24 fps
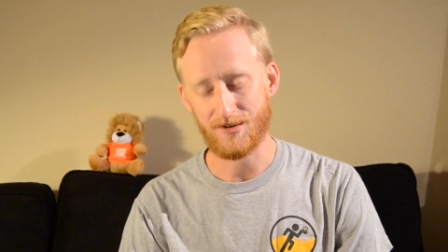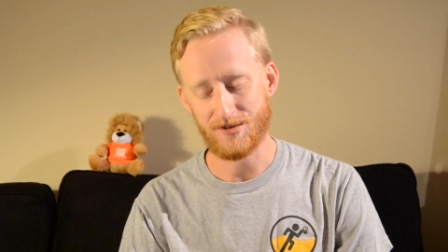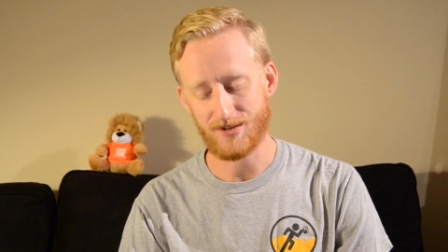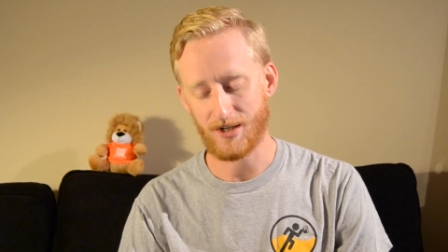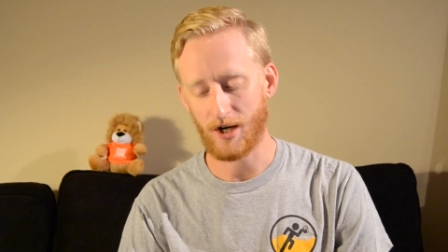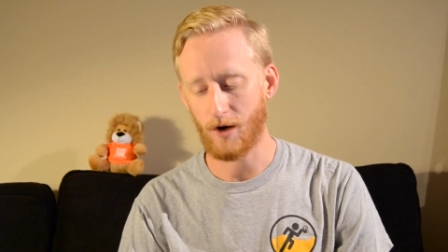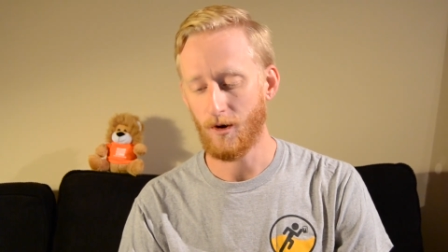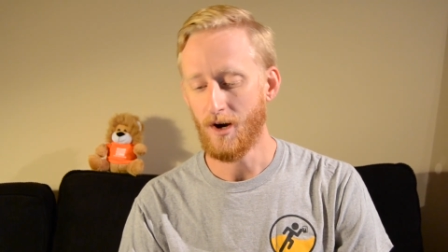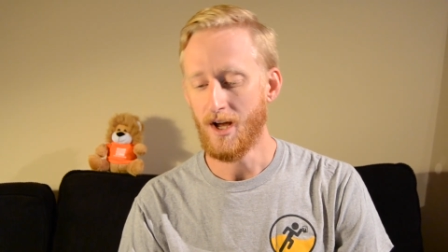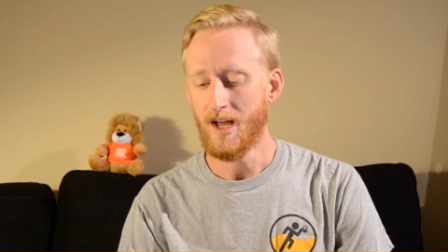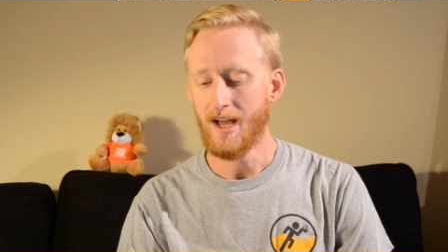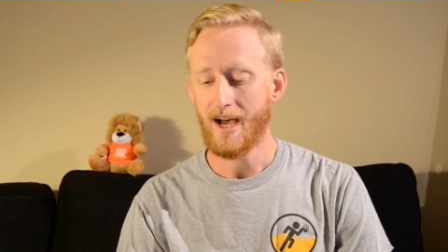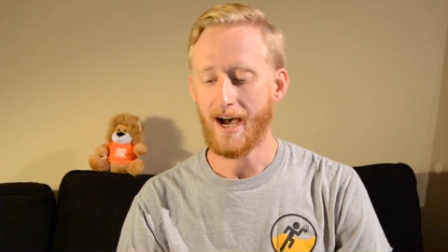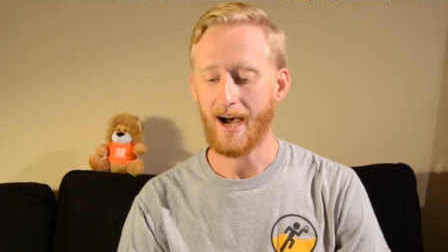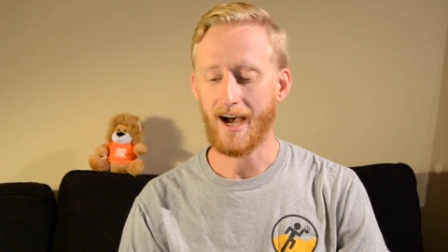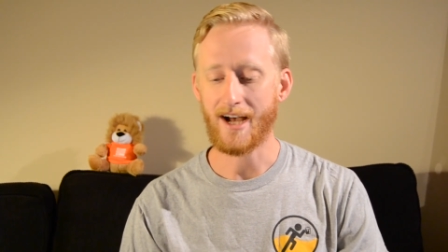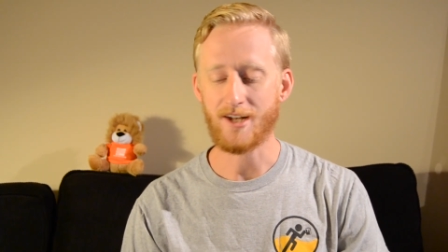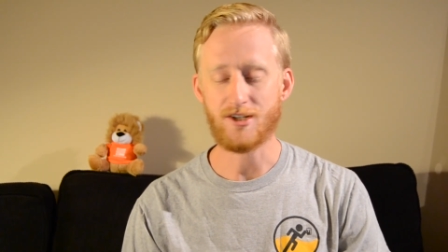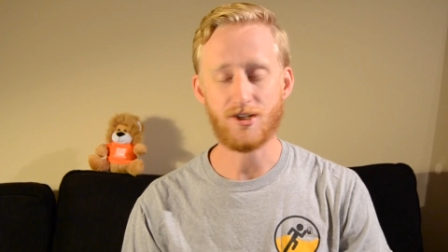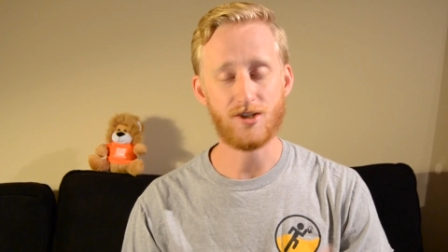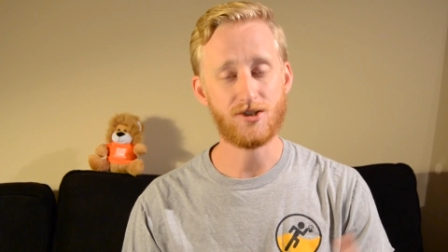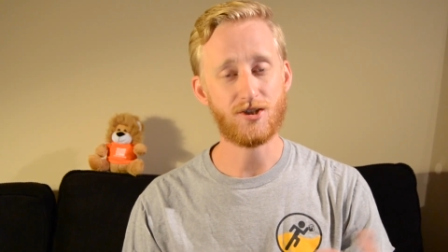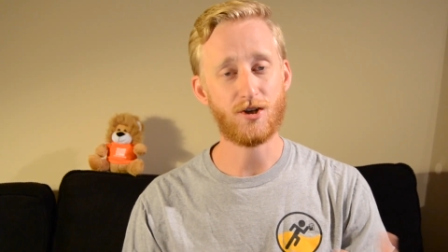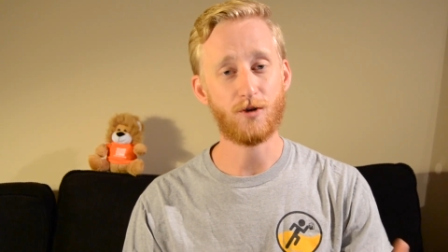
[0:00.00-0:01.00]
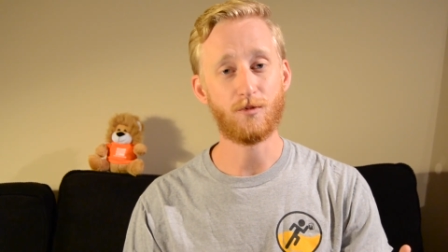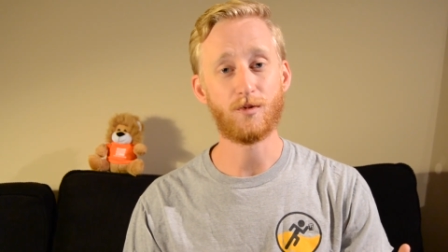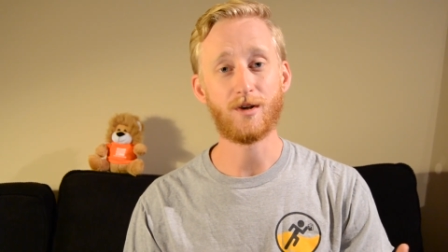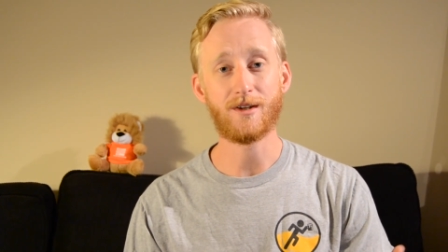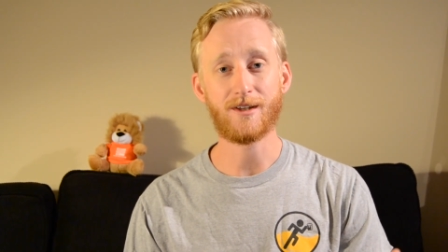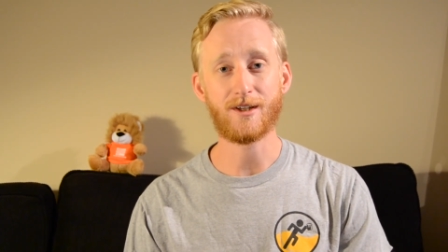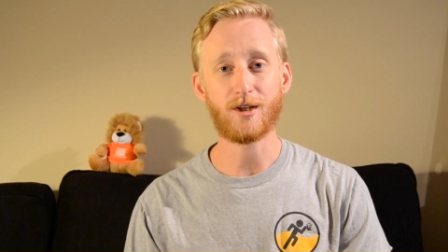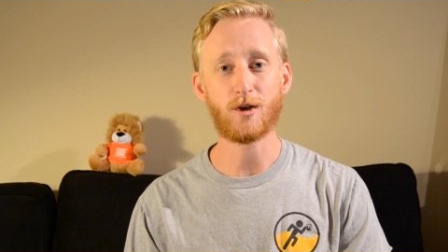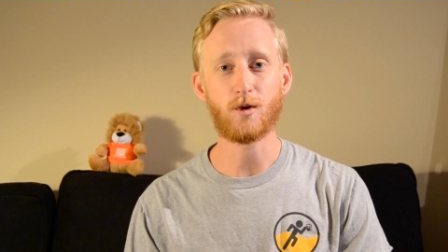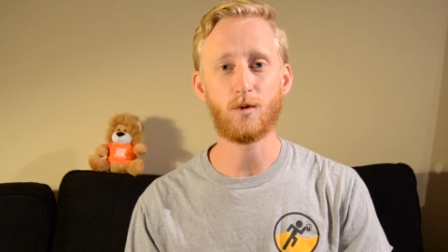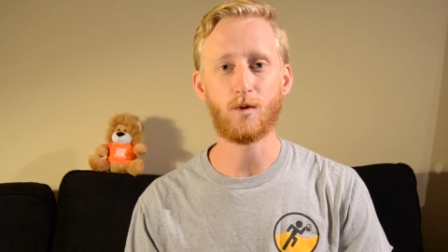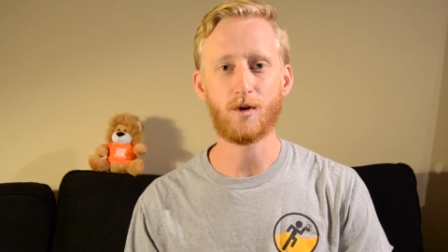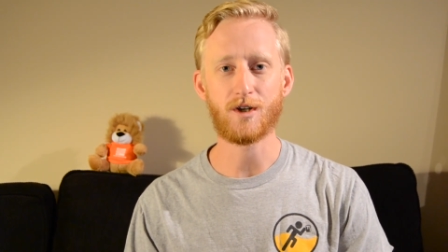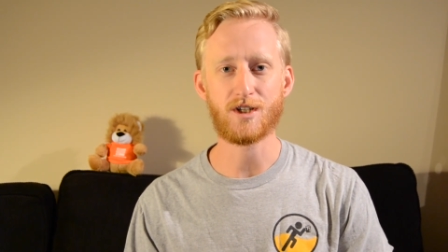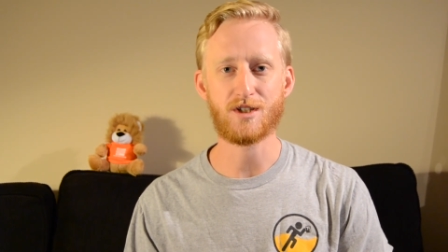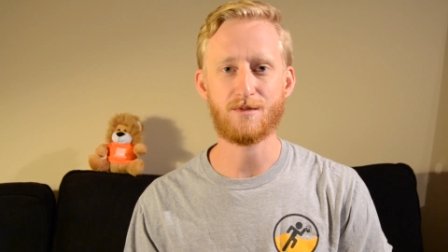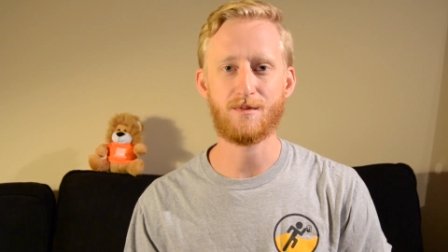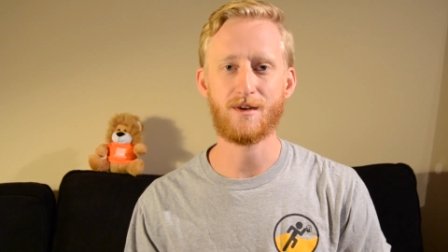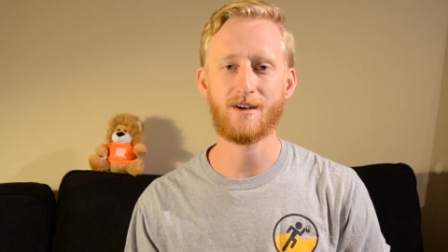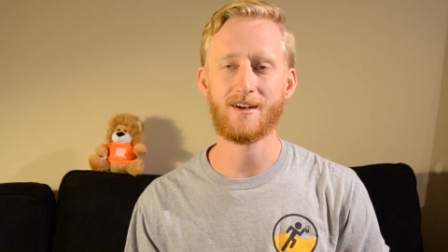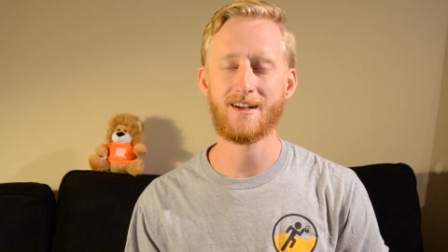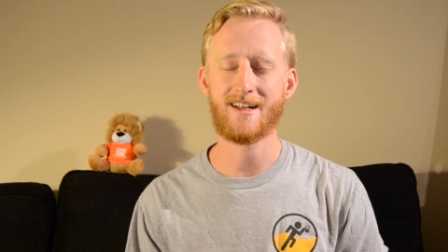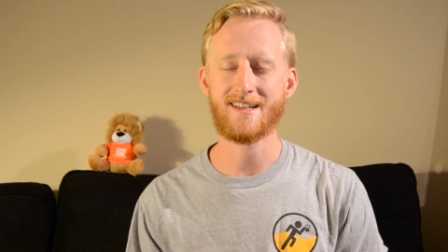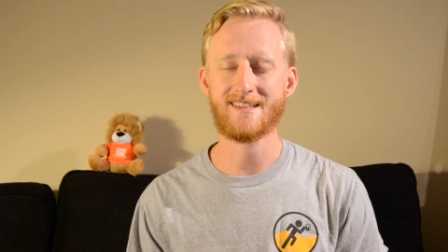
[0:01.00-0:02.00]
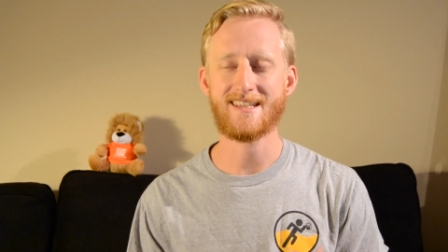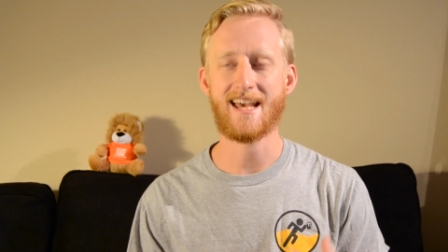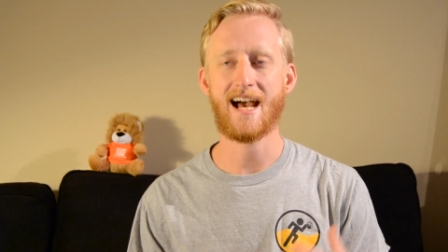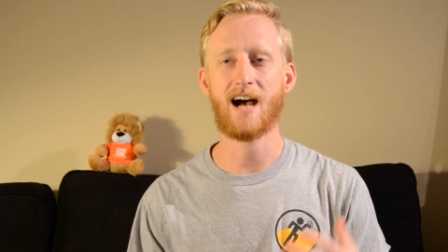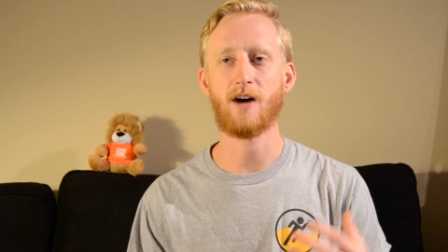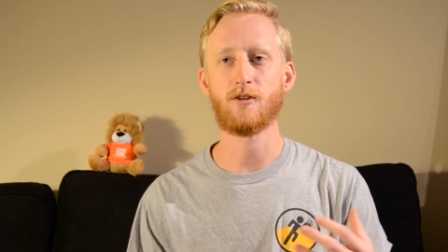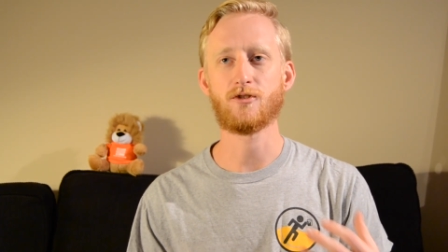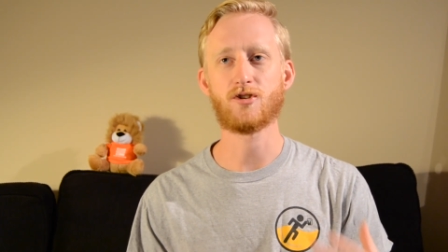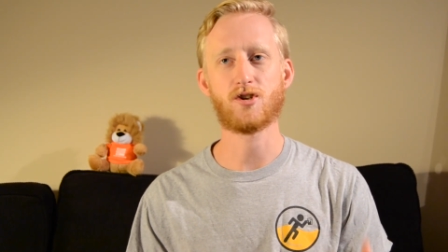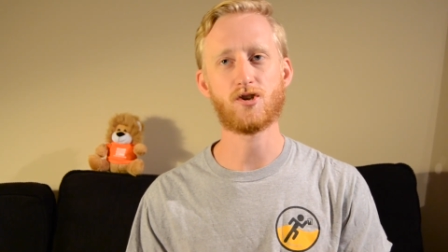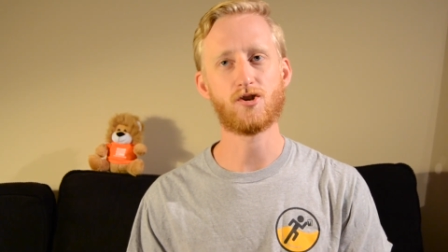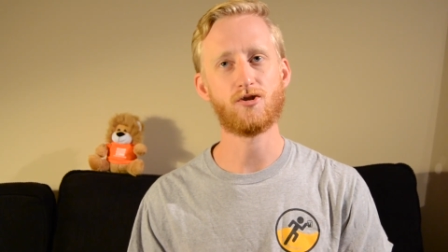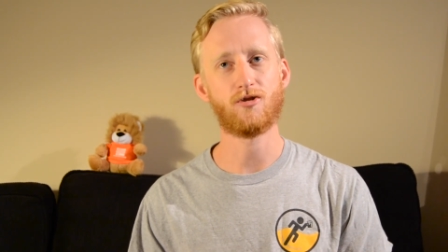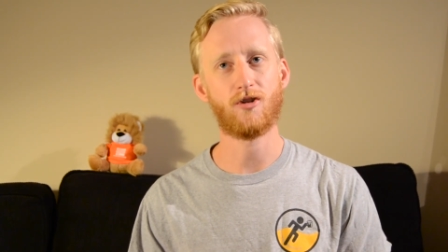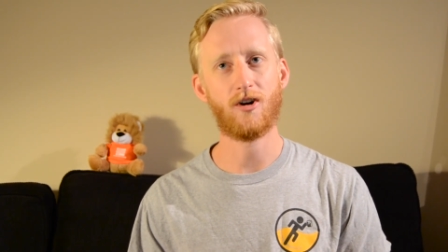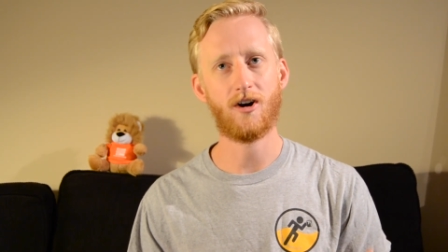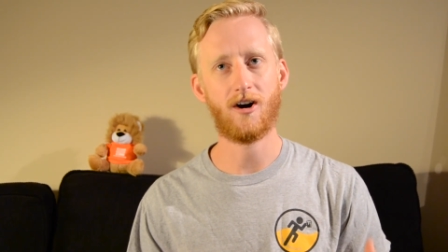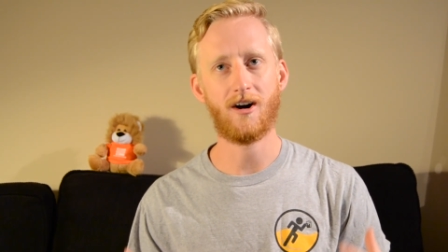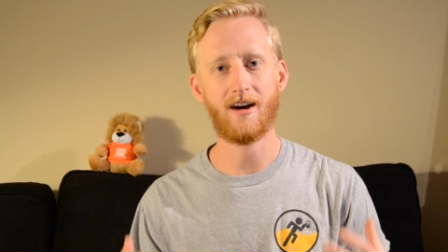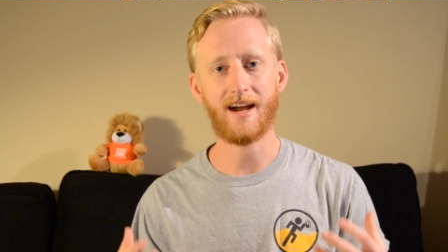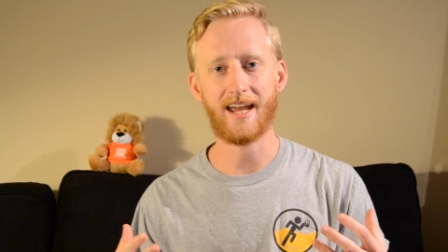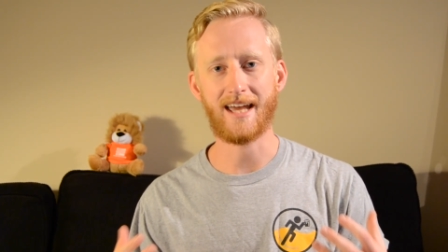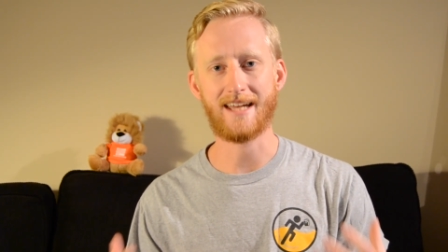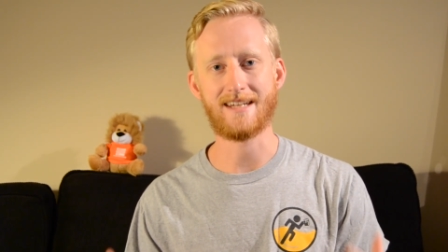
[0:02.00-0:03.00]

So uh, just a really cool experience how strong